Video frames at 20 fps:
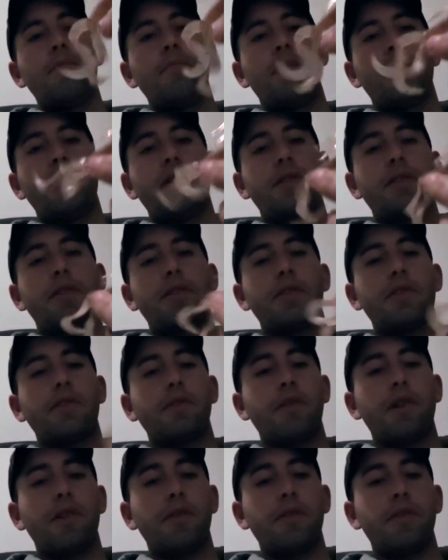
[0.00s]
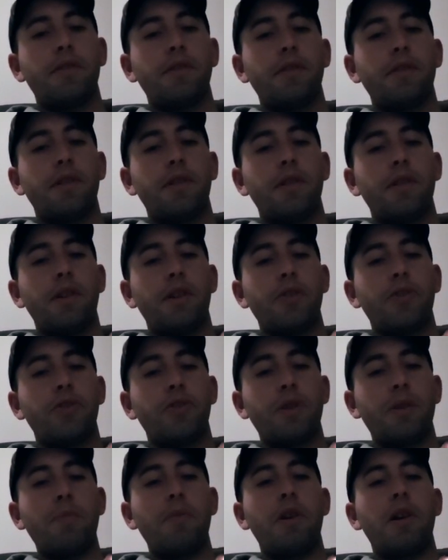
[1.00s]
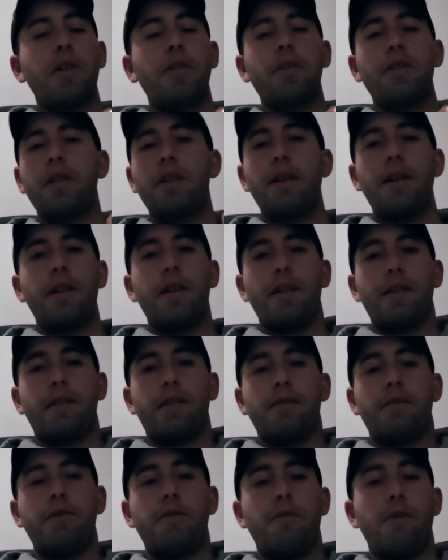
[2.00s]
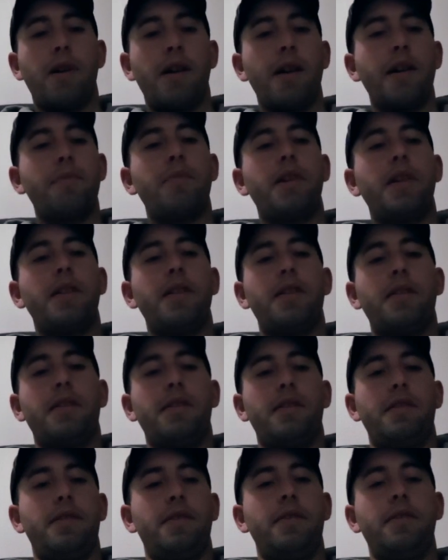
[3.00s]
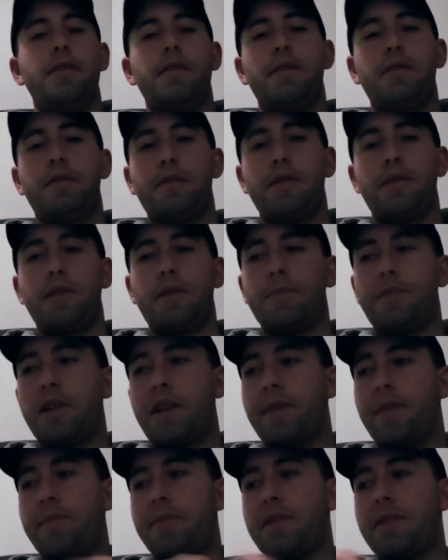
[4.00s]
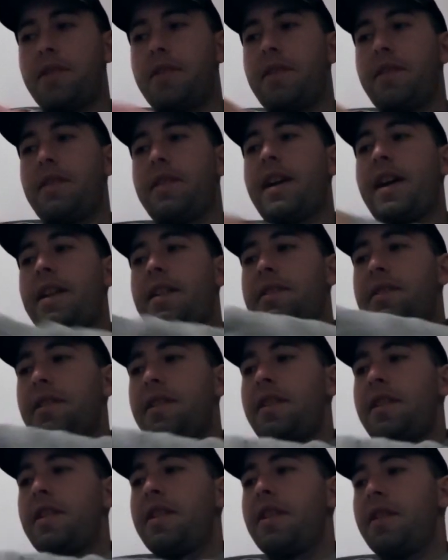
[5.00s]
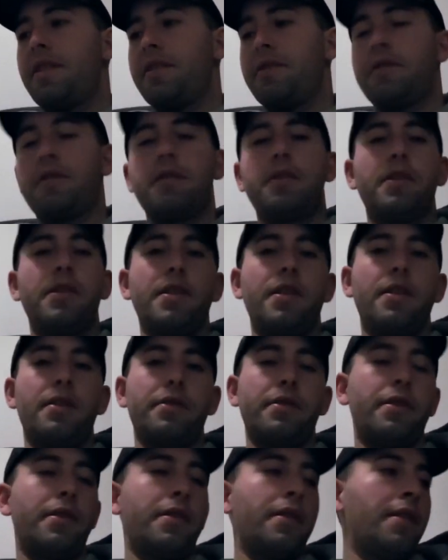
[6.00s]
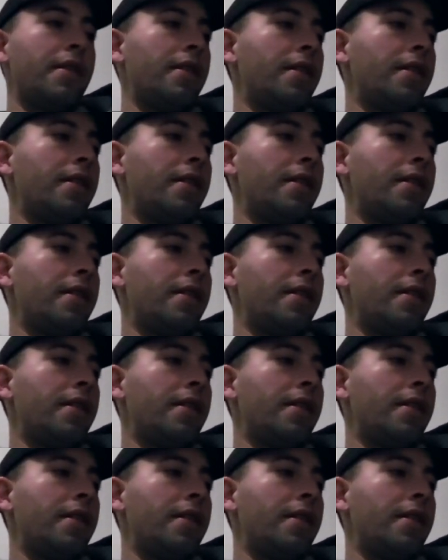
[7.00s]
But there's also colors like a shrimp color. I don't know why, but sometimes that is a killer color